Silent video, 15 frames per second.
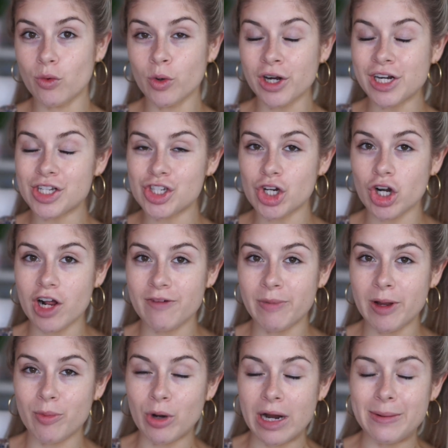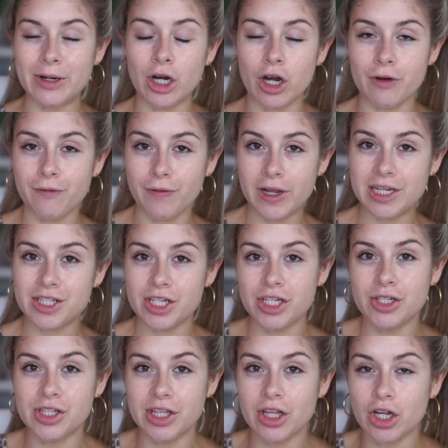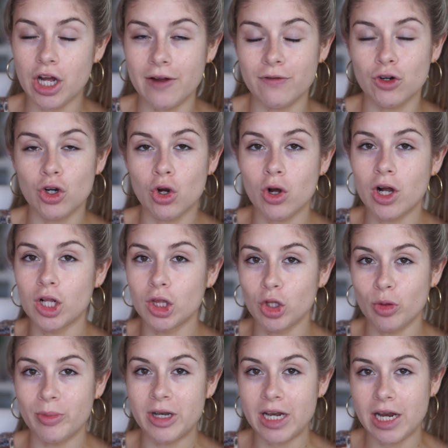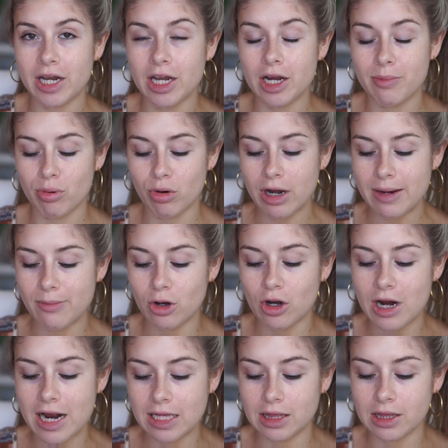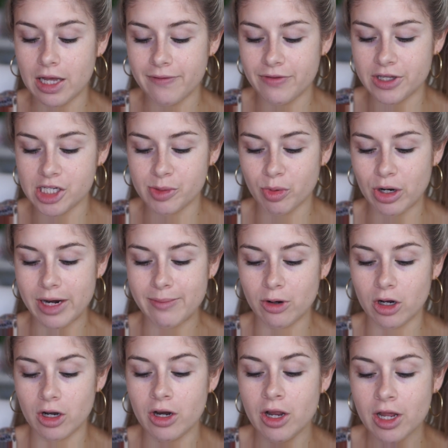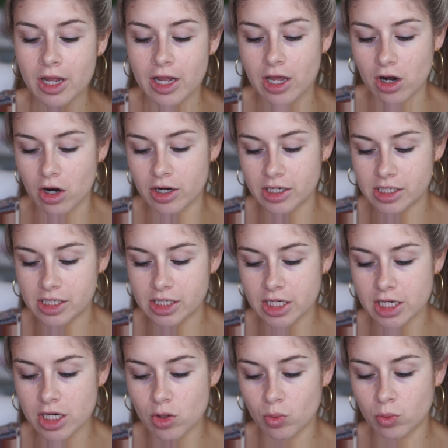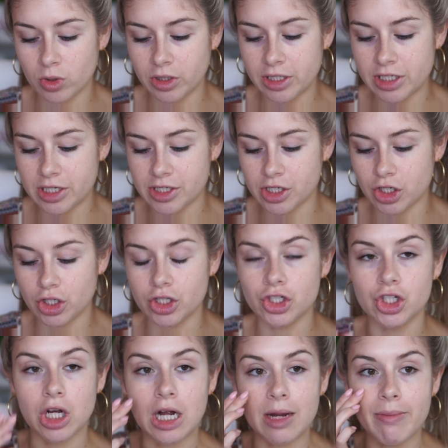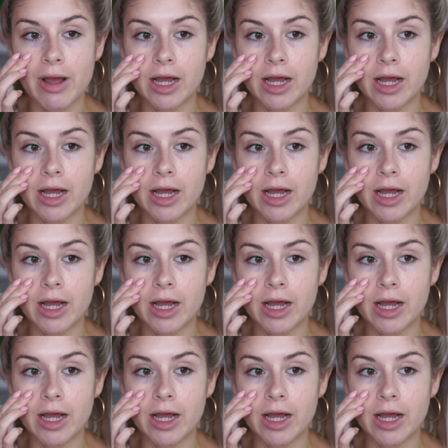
We're gonna start off by priming our face using the Covergirl Illuminating Primer. I love this primer. It honestly really does a good job